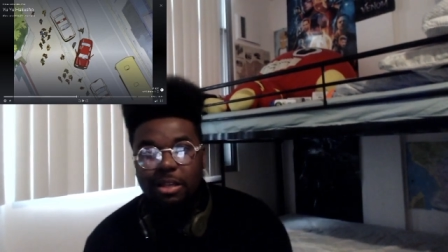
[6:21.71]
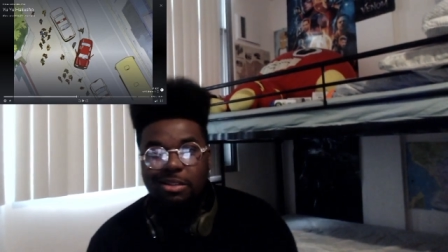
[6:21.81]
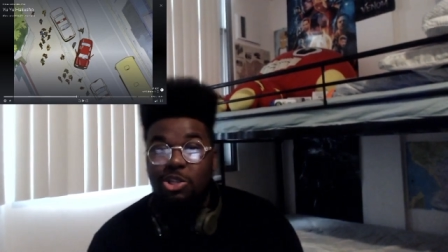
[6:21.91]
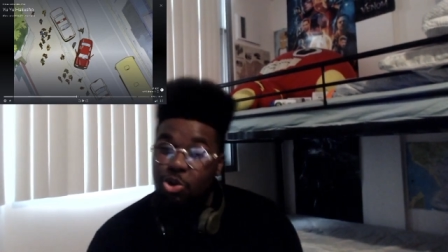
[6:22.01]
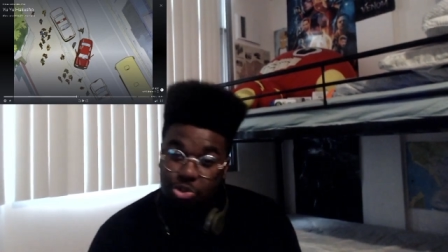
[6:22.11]

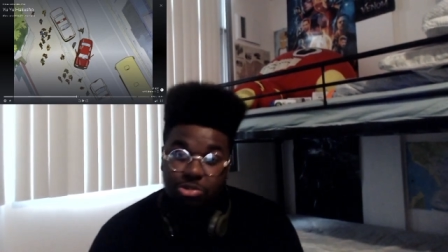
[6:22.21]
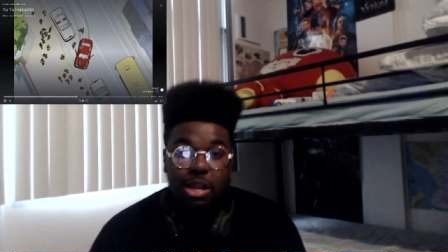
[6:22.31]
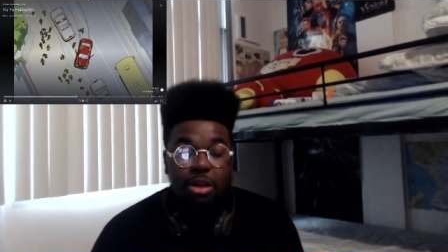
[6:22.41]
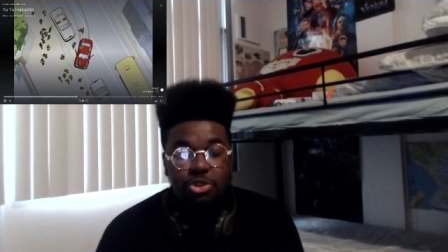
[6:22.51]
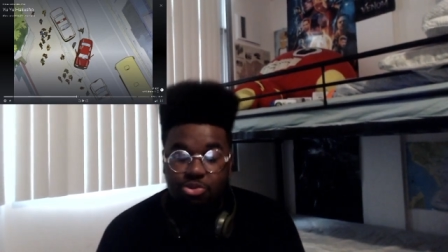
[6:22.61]
Told you, stay
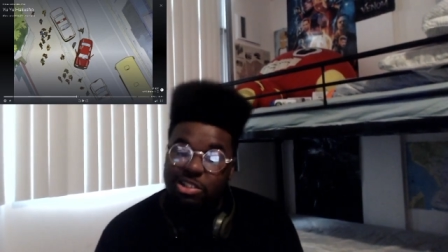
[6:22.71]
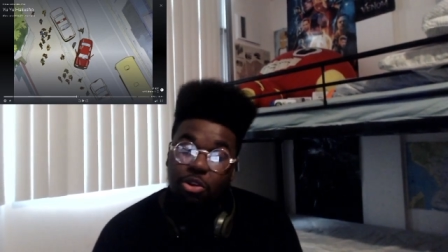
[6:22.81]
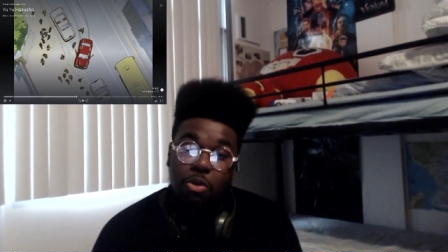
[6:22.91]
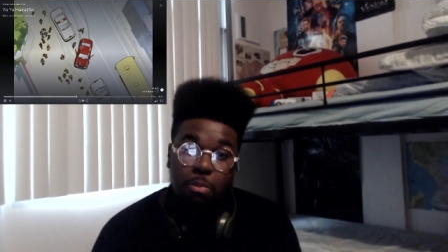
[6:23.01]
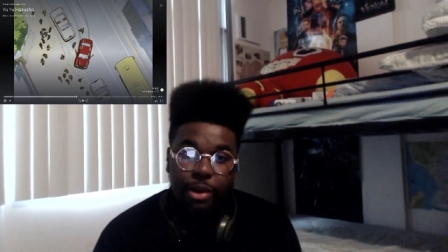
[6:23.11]
out the street,
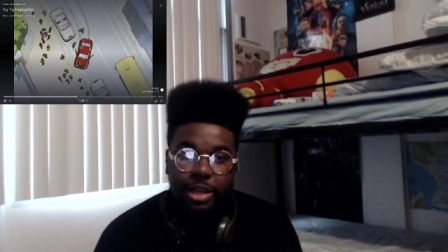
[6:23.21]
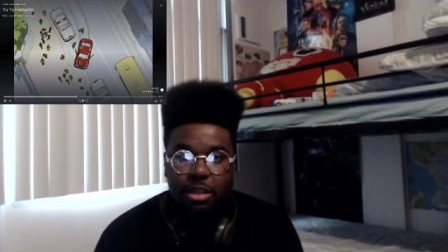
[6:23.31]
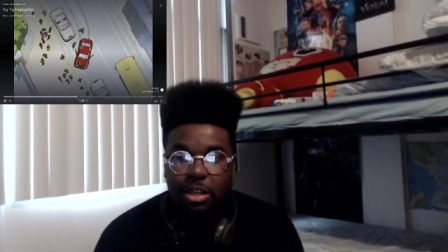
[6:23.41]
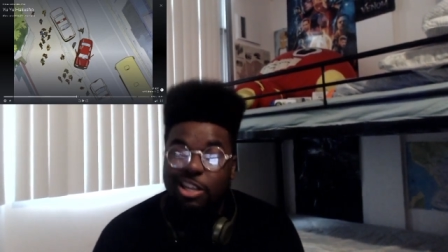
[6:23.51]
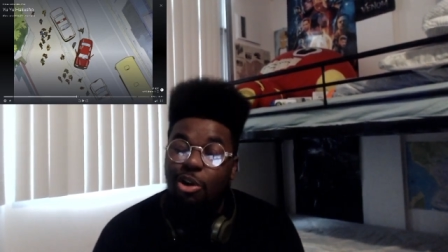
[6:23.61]
little boy.
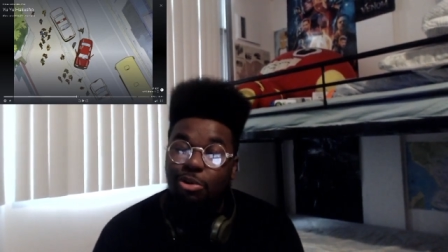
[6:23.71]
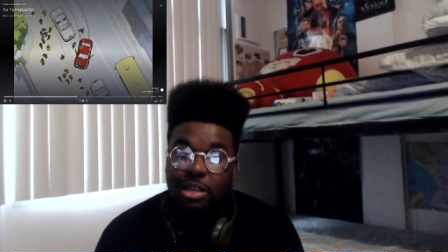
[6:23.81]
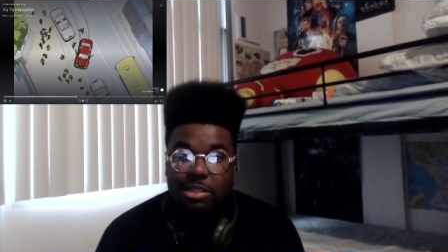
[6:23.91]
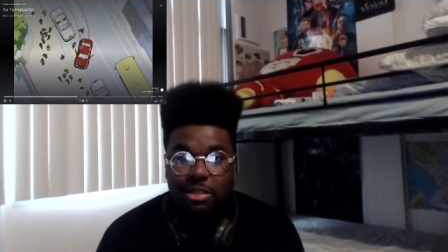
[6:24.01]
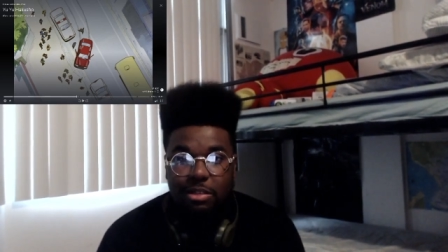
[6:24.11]
You don't
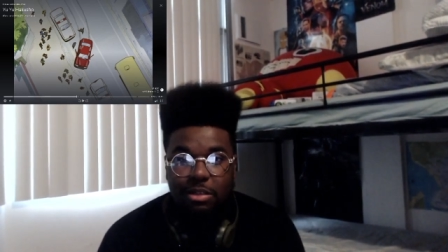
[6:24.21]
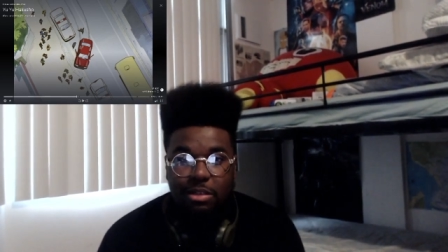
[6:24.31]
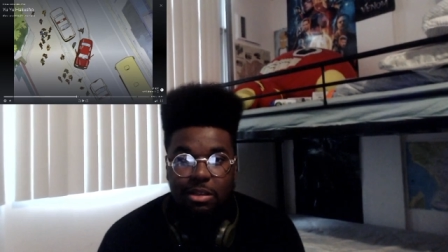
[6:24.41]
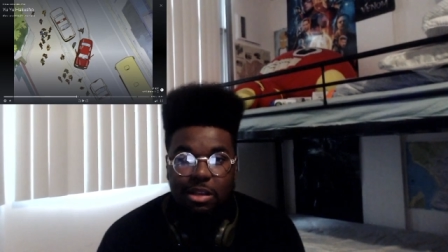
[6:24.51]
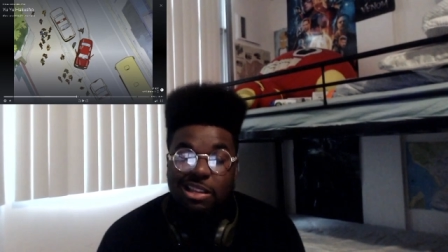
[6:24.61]
listen.
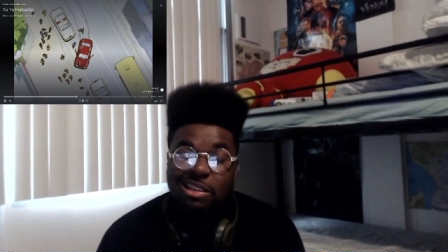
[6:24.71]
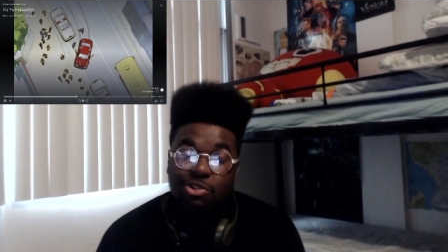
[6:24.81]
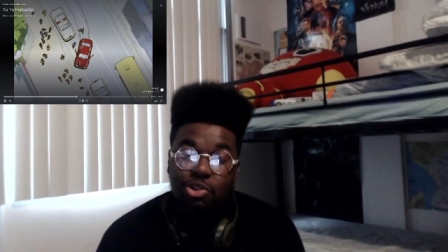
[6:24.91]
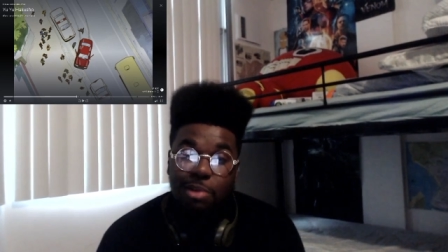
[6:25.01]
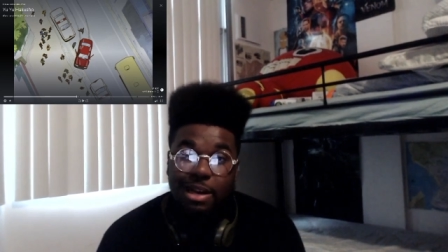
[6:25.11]
You
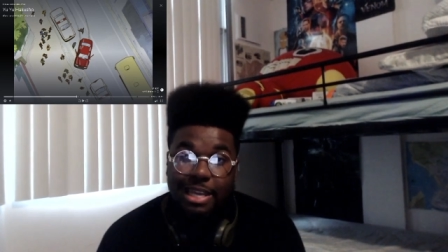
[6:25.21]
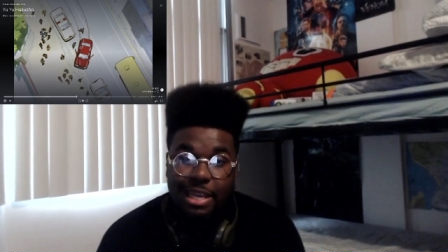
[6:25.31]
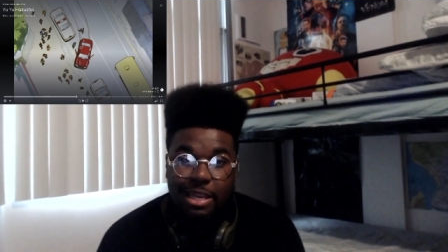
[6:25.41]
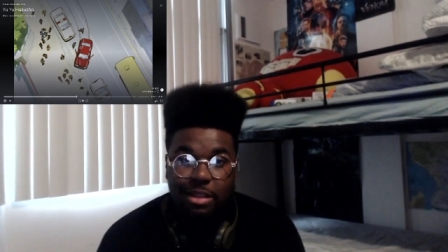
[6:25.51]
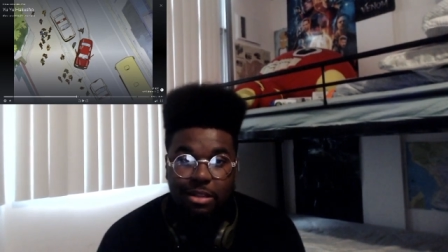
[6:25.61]
was about to get
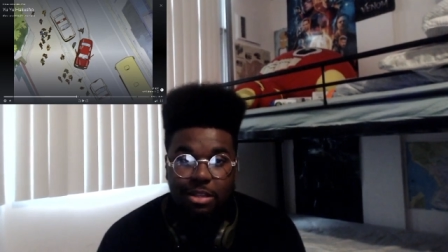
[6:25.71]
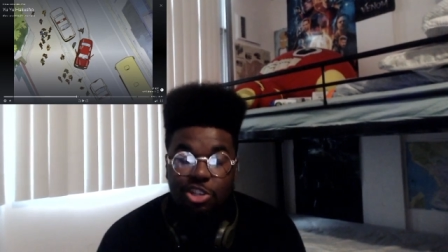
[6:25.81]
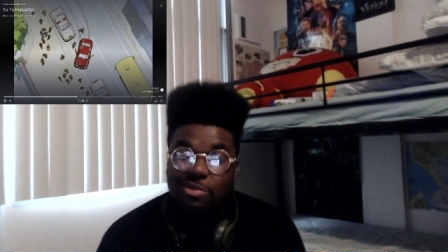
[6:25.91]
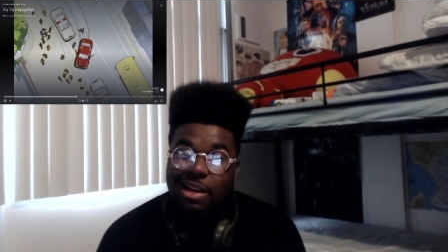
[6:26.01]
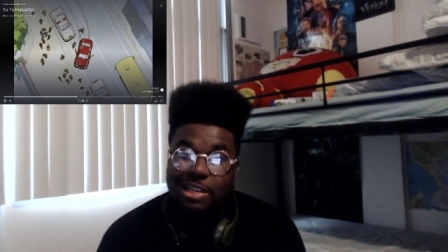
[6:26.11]
hit. You was
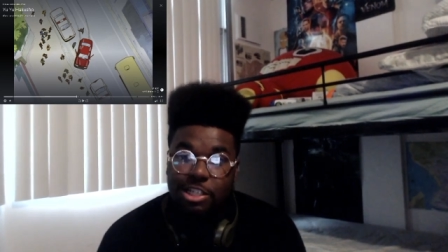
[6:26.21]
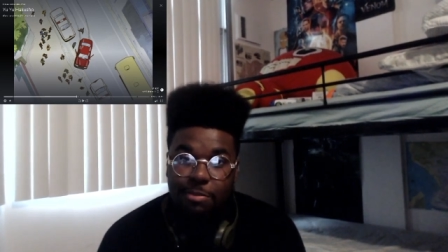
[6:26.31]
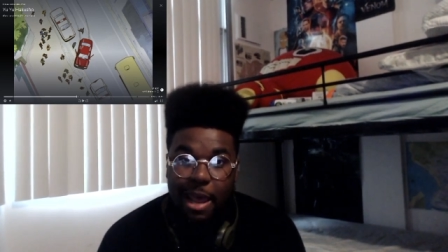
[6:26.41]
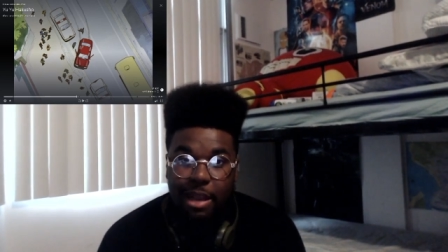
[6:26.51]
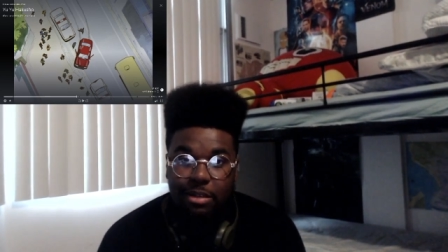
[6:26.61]
about to get
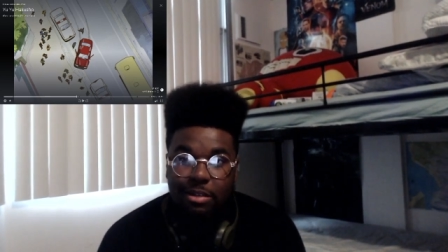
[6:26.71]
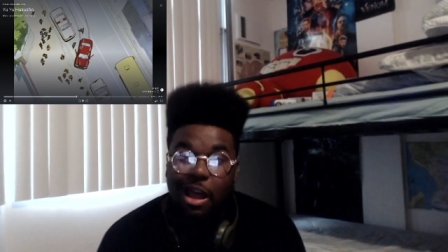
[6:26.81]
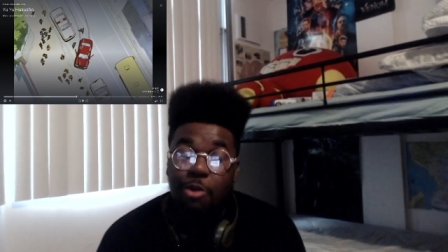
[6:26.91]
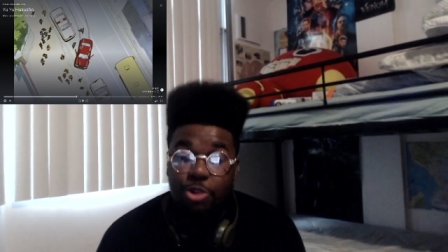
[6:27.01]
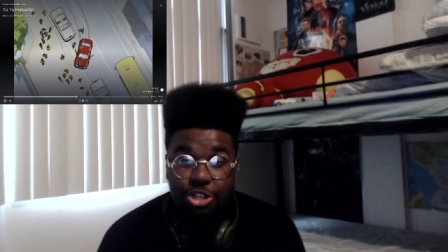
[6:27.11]
smacked.
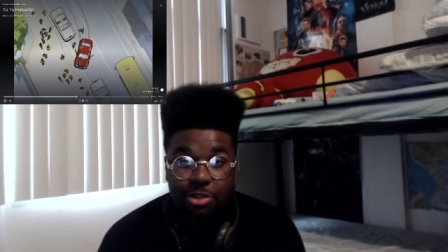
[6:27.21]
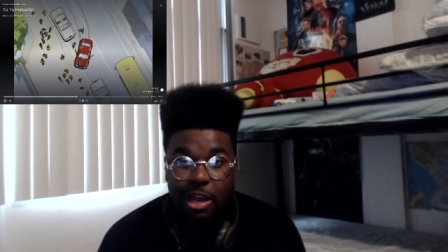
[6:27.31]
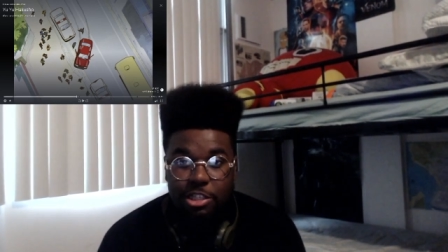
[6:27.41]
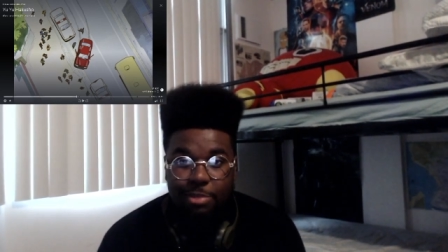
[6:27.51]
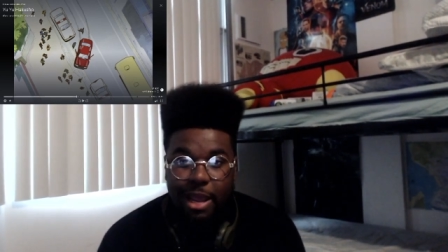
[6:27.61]
I wish you
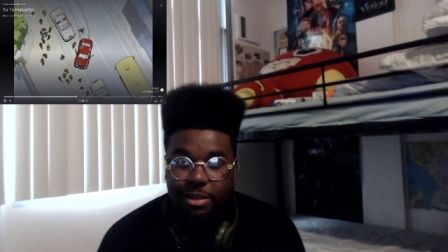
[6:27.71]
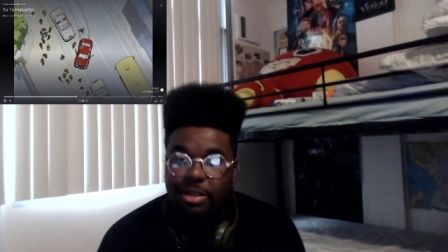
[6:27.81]
got smacked.